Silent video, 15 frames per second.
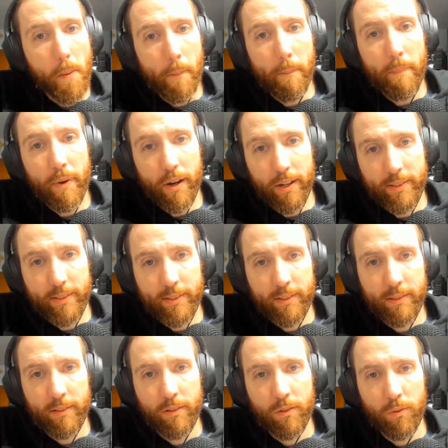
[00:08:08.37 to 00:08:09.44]
But
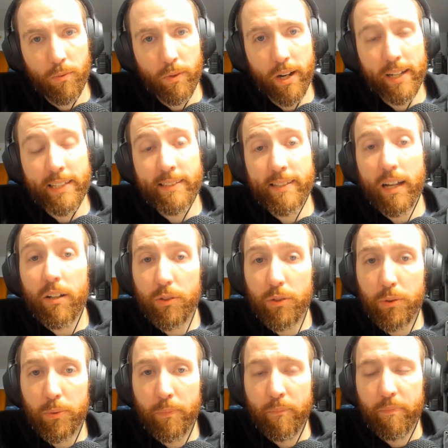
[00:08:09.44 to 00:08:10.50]
what I can tell
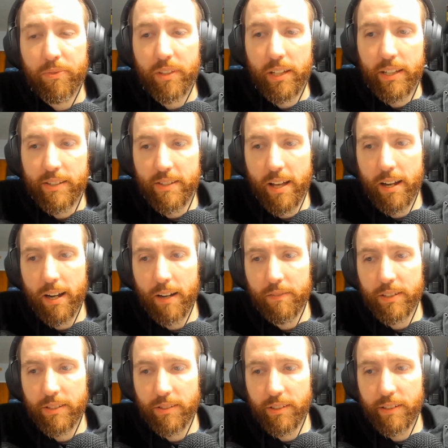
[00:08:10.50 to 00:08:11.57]
you is that
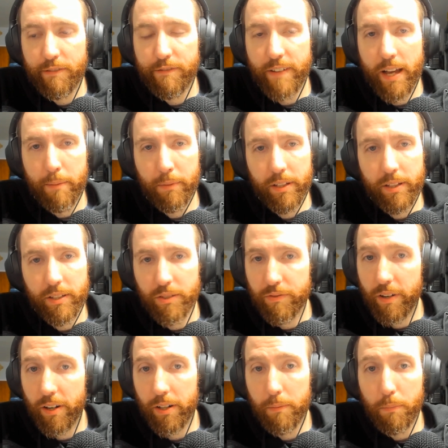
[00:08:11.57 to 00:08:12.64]
obviously family is
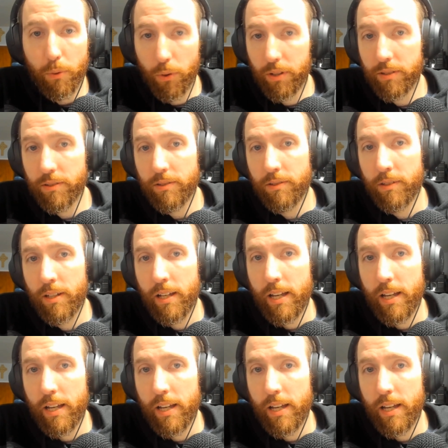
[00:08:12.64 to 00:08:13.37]
very important.